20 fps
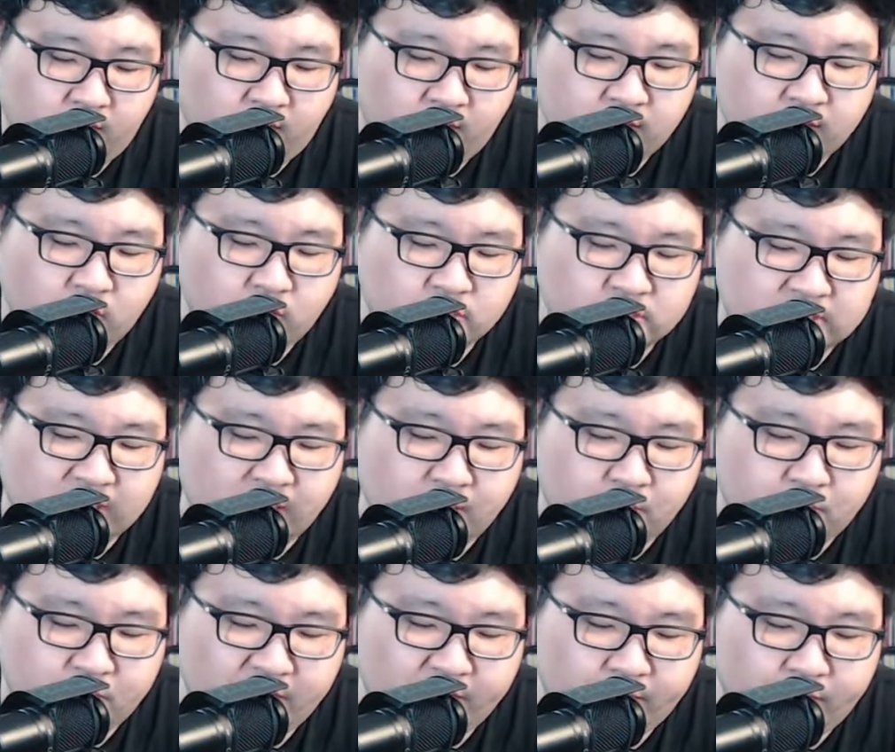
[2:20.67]
And there were
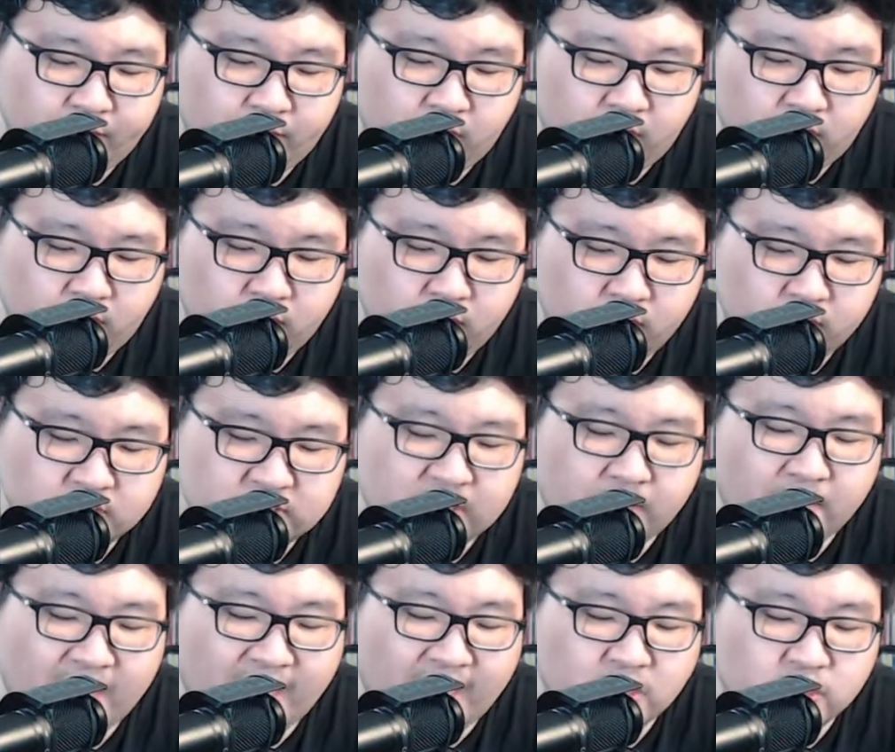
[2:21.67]
some people,
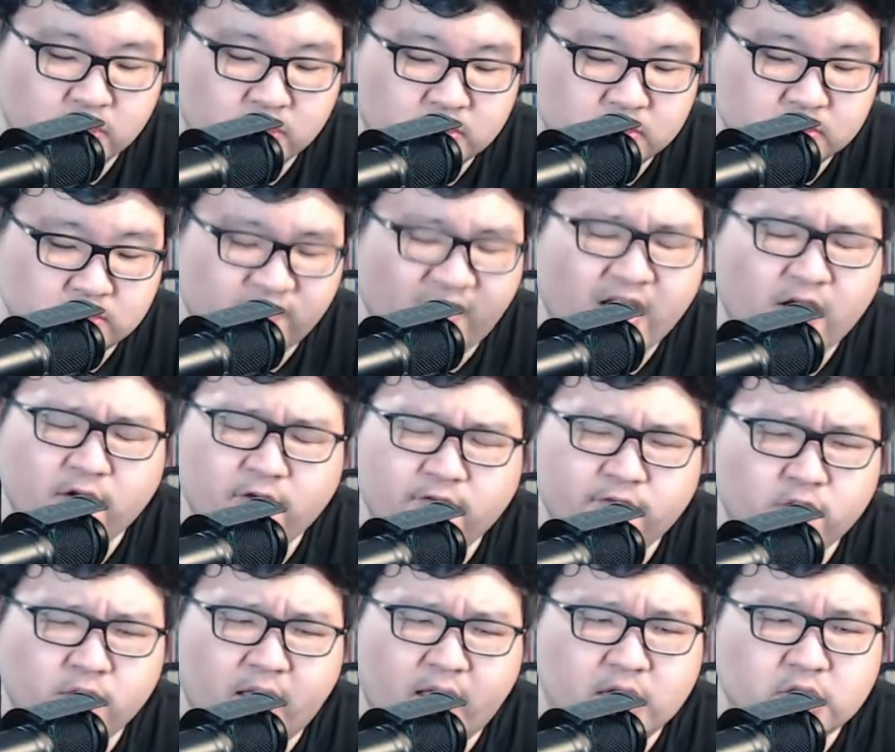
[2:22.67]
some Asians, very
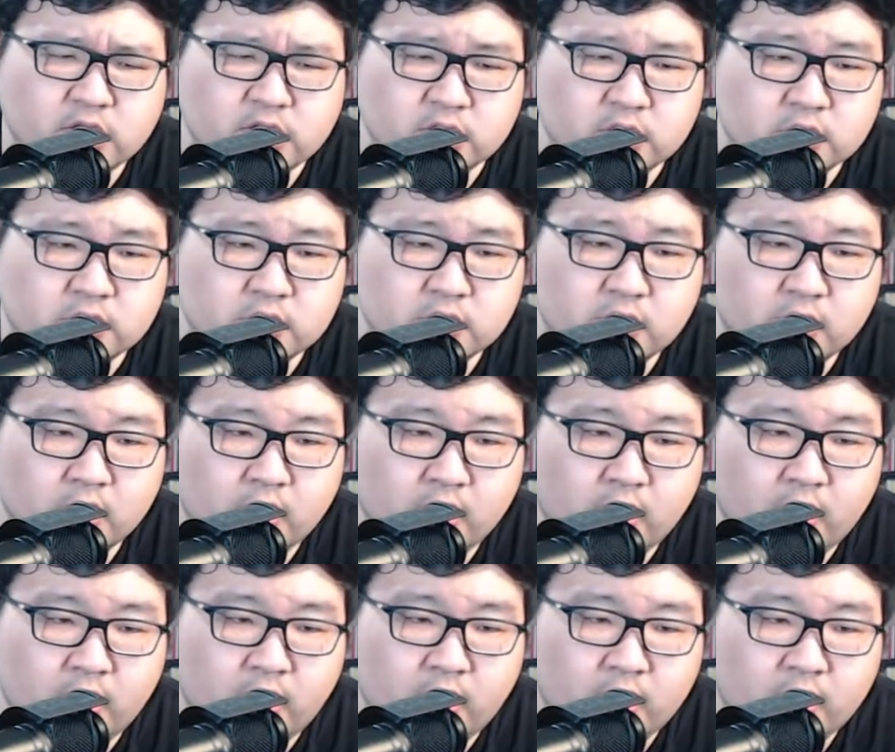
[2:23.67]
few Asians,
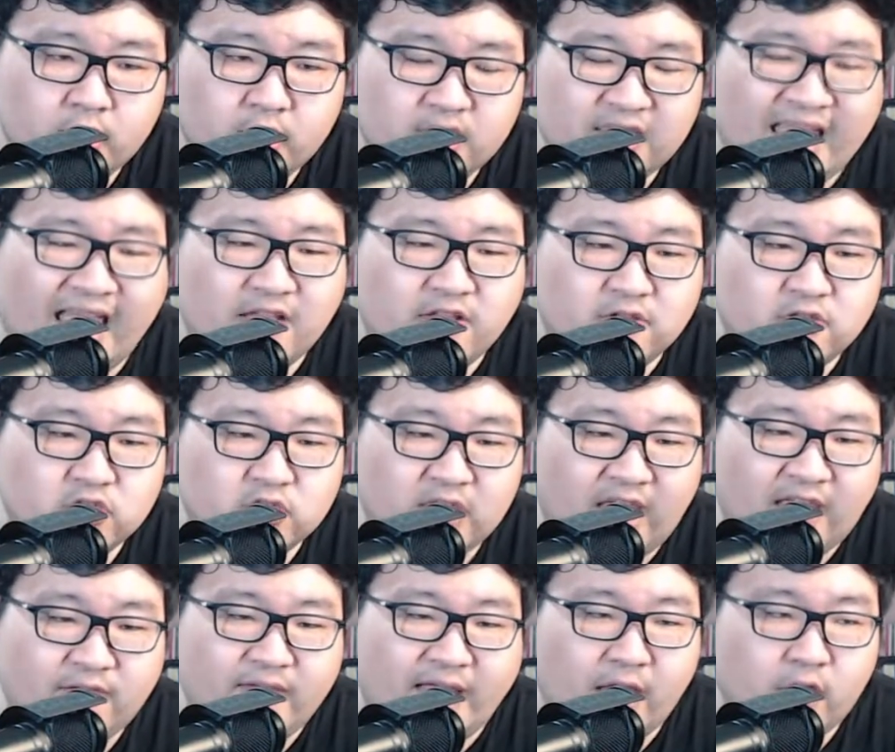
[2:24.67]
that
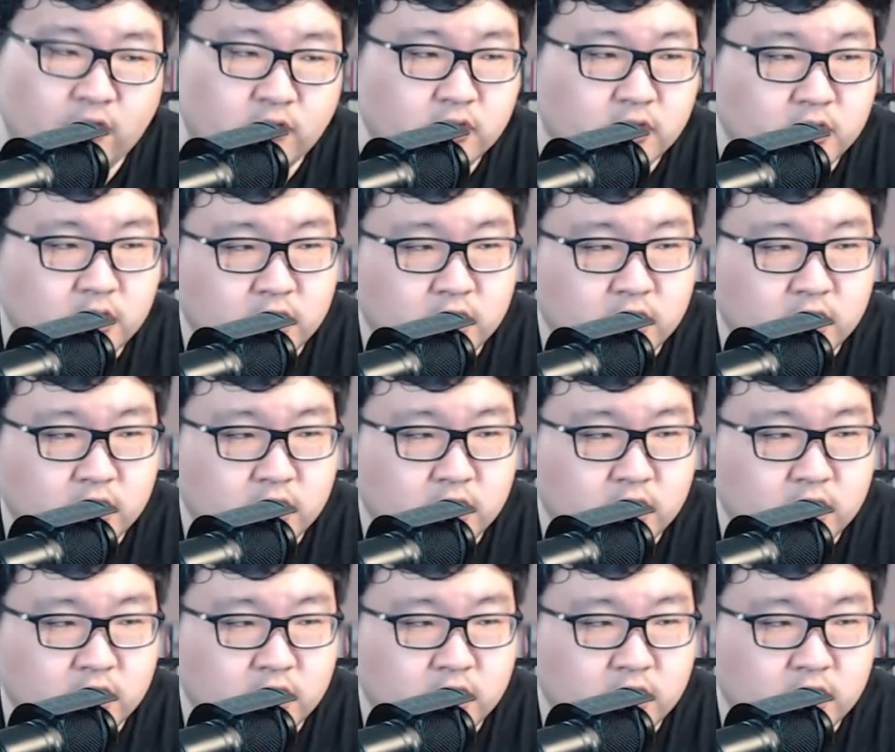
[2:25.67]
gave out